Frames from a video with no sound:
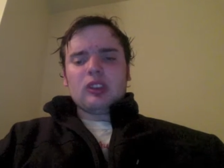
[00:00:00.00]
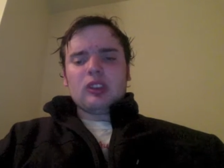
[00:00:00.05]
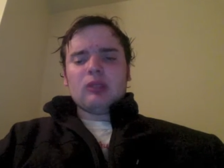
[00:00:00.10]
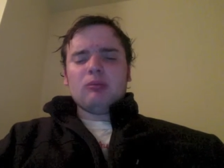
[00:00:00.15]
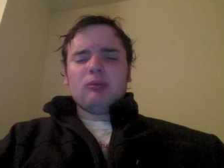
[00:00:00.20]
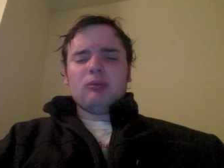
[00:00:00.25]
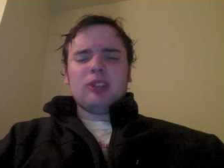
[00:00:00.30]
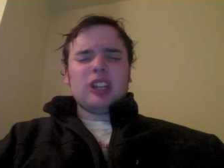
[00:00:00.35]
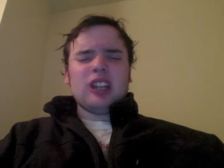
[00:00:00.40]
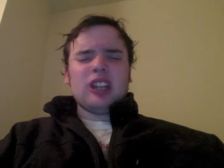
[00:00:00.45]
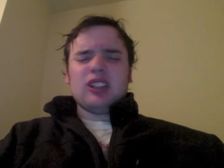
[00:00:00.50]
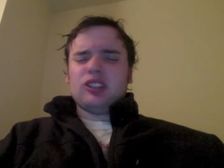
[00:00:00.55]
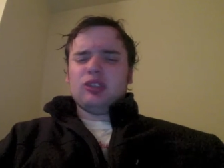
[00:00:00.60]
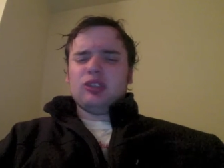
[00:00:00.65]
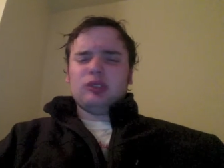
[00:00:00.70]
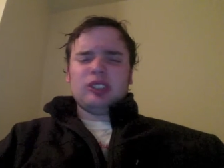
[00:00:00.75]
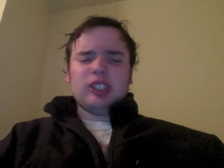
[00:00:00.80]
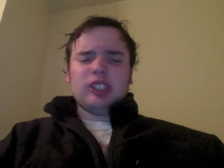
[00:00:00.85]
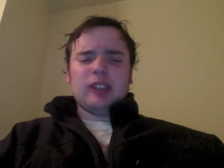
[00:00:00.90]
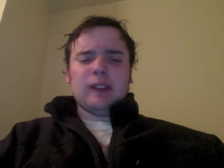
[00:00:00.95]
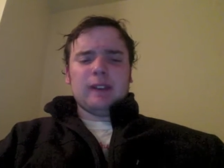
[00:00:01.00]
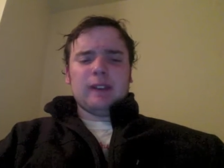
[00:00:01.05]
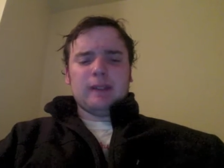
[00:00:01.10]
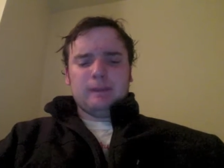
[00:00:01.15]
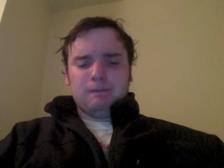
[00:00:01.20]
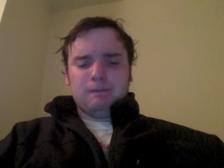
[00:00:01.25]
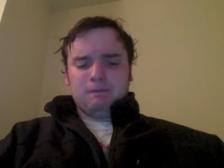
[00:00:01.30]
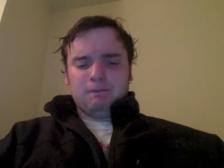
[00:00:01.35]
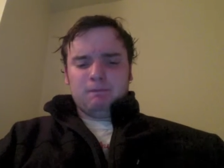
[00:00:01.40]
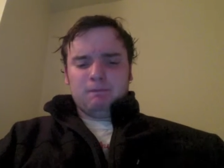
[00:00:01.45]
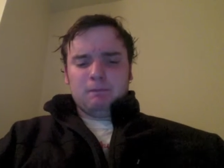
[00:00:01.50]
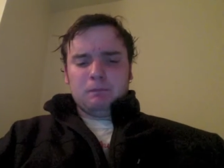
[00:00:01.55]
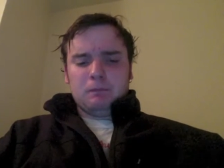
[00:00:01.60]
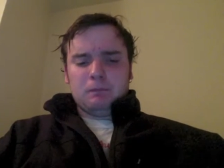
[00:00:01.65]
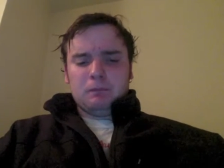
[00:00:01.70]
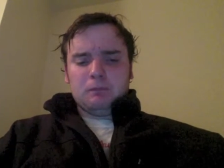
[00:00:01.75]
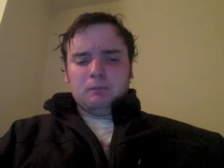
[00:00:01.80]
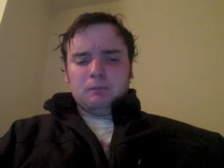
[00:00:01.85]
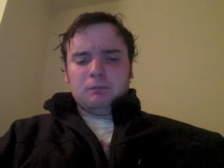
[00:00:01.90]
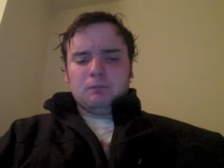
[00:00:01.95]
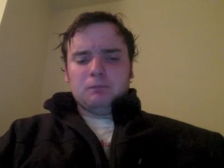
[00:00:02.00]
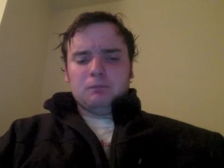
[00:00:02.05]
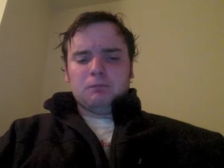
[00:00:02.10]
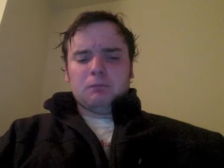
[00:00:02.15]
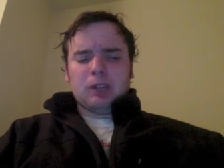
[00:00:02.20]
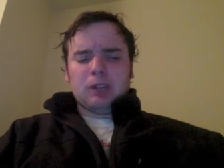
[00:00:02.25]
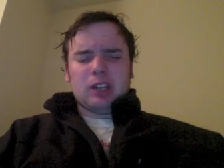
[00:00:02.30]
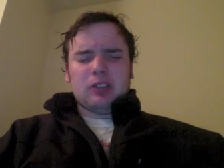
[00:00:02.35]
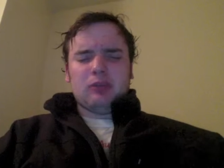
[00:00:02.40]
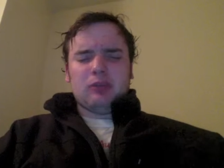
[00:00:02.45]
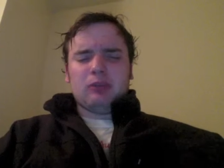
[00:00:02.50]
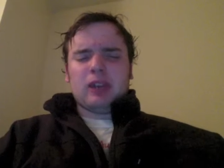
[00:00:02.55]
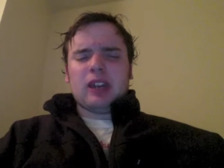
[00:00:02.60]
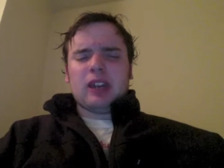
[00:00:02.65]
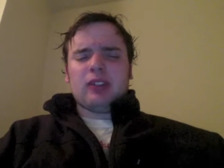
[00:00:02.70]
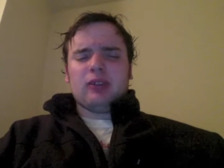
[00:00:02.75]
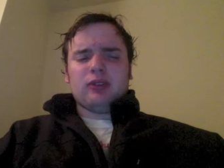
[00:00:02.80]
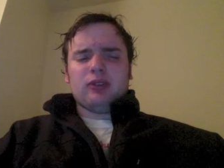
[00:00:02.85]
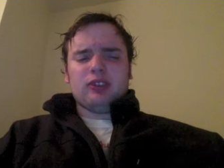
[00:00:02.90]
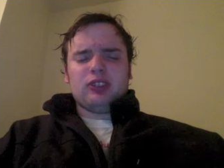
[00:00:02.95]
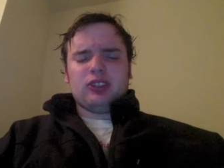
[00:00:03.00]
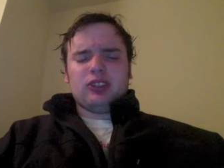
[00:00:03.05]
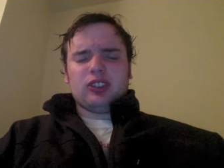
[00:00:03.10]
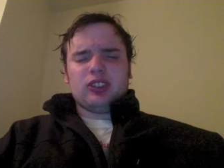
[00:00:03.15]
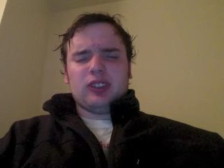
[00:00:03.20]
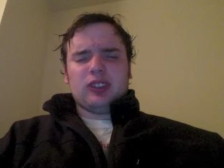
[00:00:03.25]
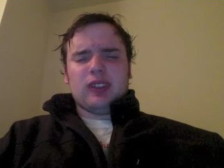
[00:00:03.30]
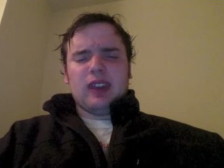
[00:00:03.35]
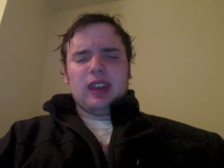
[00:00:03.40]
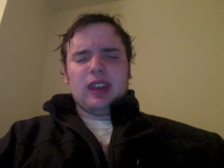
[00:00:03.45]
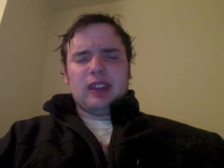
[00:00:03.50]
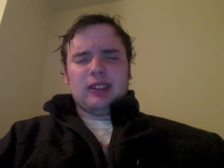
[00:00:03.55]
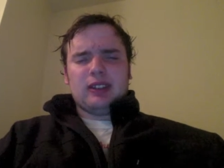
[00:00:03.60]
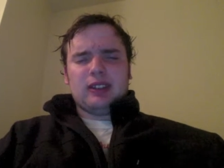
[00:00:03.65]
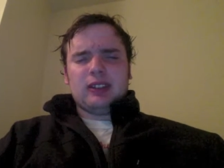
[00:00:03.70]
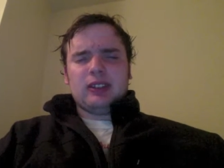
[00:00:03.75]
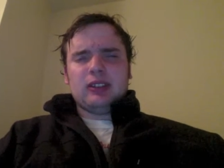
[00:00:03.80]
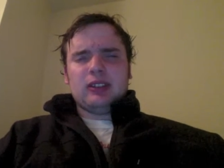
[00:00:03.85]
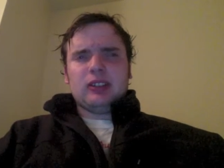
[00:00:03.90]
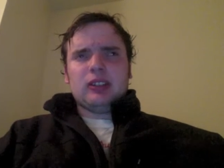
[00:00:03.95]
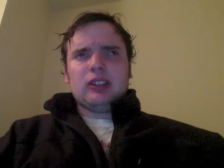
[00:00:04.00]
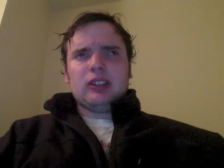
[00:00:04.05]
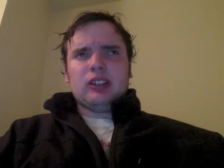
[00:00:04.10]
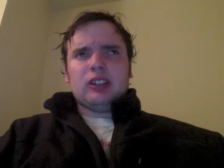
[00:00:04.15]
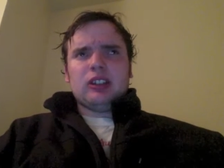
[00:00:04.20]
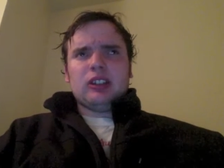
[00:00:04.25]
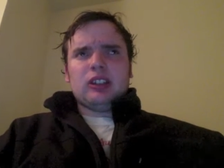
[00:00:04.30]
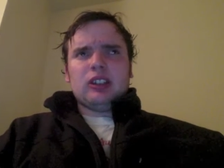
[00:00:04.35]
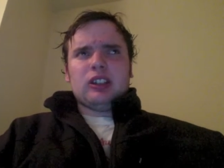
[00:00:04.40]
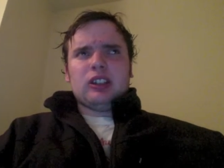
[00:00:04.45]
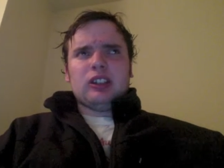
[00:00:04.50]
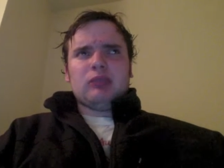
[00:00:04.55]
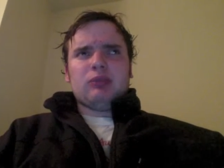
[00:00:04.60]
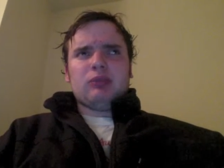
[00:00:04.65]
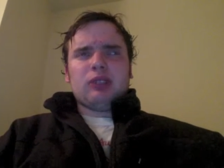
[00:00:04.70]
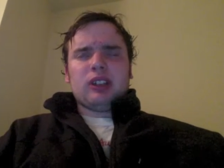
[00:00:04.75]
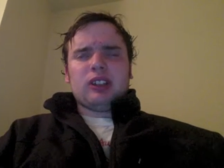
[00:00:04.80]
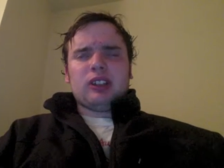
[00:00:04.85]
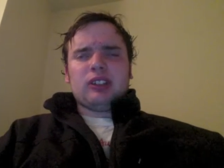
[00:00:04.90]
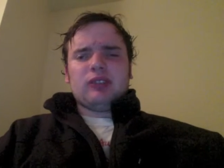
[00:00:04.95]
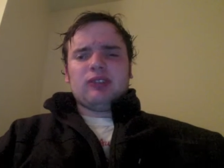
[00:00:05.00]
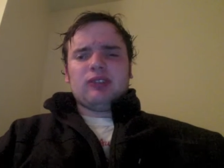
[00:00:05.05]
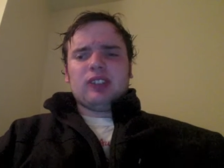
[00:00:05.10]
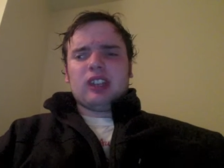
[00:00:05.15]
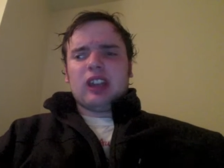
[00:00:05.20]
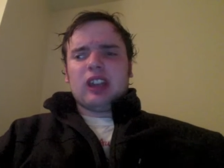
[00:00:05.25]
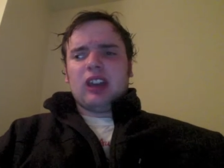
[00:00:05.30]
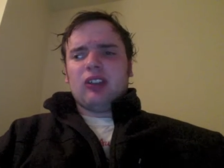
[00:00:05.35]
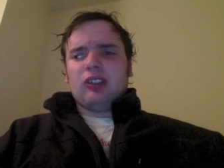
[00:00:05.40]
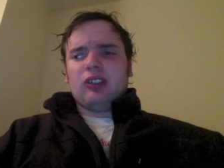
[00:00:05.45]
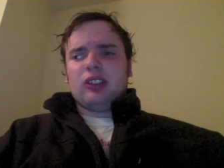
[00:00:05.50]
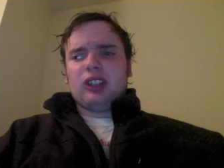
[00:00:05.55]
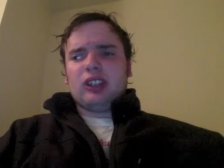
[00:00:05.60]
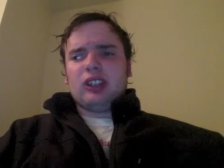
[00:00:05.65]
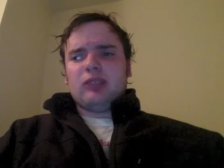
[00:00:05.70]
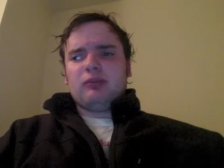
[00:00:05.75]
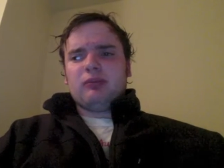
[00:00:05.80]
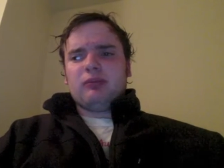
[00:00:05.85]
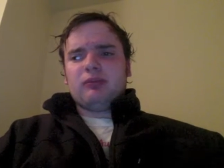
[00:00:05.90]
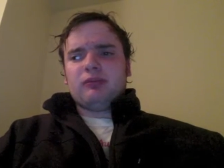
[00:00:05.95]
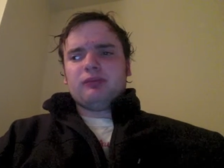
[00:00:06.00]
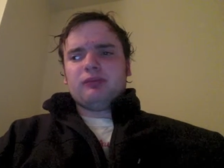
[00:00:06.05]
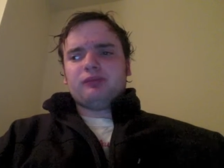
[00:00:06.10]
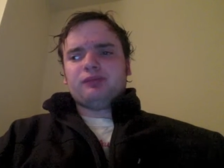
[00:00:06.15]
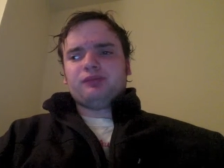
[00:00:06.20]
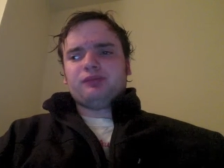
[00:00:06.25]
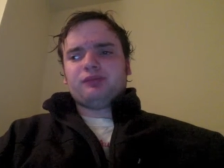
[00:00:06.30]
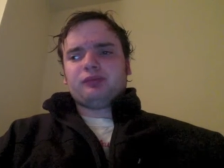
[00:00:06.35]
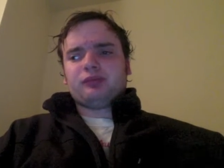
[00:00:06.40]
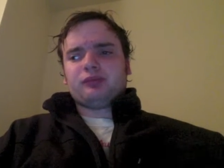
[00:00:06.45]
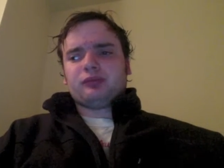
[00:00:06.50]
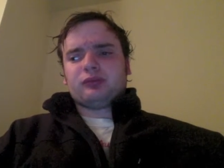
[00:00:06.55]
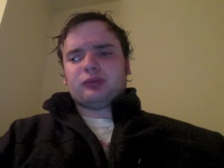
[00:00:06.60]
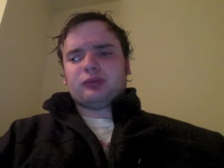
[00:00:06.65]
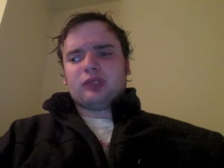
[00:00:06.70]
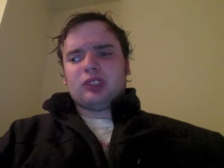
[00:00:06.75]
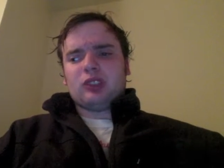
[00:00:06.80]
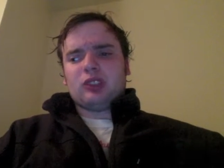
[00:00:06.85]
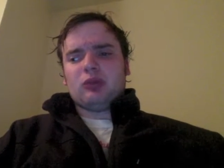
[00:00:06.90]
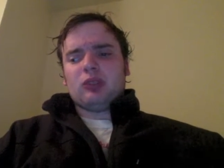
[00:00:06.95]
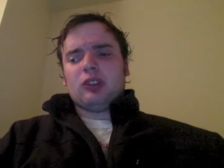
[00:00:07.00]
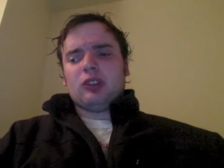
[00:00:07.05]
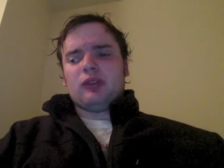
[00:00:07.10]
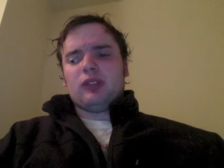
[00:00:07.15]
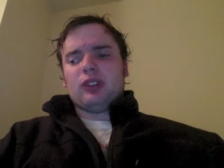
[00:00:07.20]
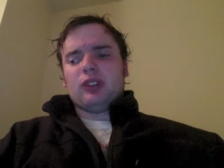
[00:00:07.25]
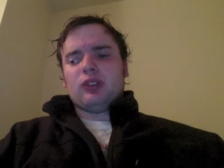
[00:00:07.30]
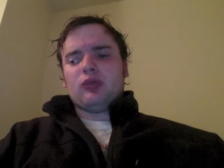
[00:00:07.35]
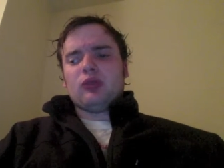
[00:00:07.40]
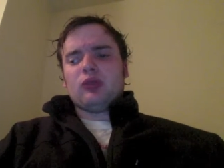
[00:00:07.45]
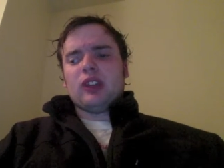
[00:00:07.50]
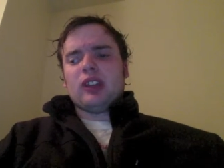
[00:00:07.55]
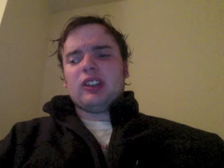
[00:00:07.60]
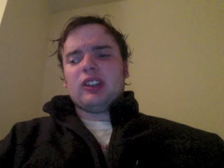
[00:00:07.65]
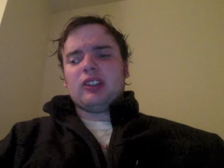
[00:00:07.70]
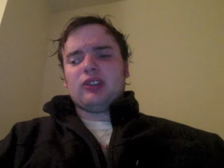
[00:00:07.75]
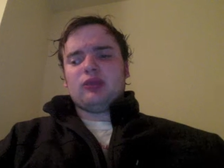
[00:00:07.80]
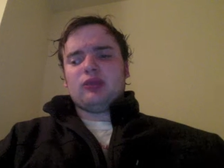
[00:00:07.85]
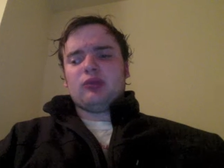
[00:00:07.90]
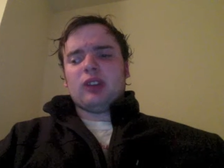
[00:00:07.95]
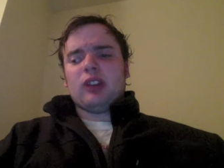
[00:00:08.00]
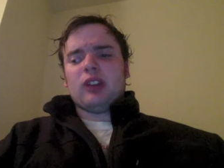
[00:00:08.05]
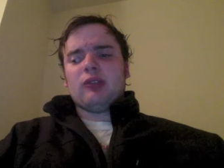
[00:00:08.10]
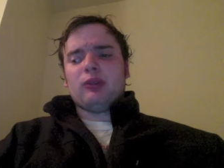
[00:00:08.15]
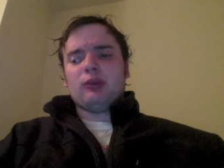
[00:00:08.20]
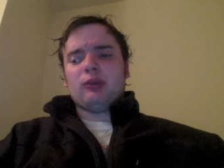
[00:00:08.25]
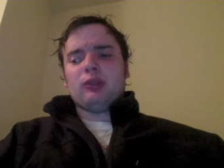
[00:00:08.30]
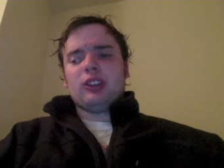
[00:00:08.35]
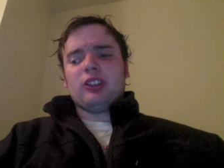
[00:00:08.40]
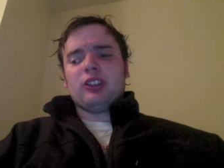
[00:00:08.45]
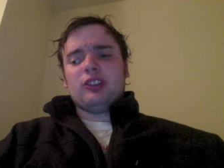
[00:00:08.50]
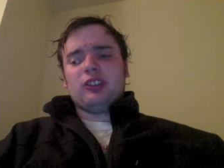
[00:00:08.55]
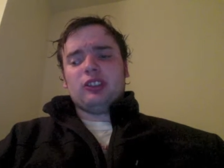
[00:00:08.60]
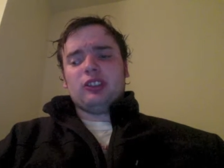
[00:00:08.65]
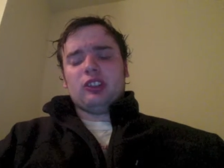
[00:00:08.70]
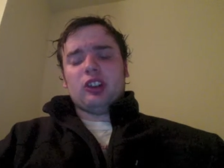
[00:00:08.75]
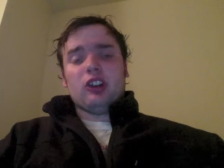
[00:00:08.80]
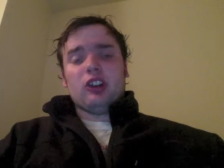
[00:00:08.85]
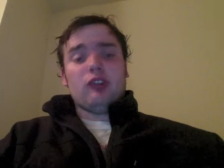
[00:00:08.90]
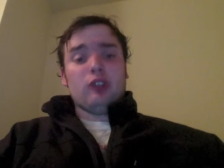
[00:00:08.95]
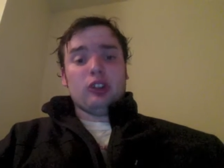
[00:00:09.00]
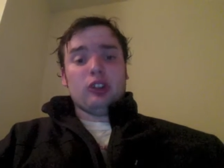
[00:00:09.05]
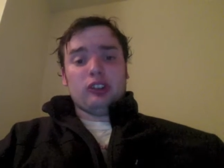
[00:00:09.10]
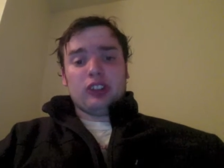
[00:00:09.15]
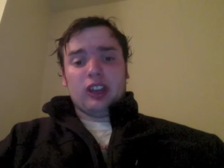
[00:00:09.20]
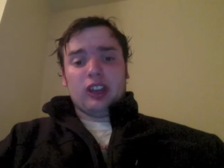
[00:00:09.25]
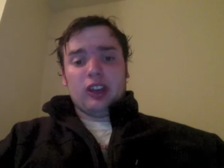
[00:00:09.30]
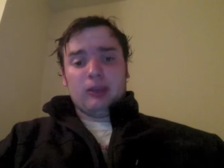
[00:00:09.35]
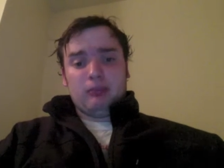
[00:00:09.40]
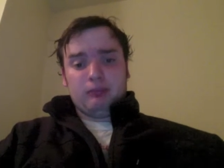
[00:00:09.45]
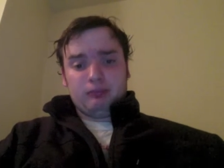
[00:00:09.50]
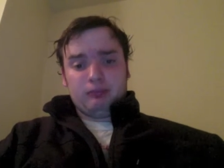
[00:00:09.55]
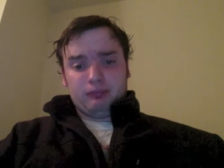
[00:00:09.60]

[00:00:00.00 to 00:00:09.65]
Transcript: But as you said, Final Battle is just that. It implies a finality to one of the greatest rivalries of all time.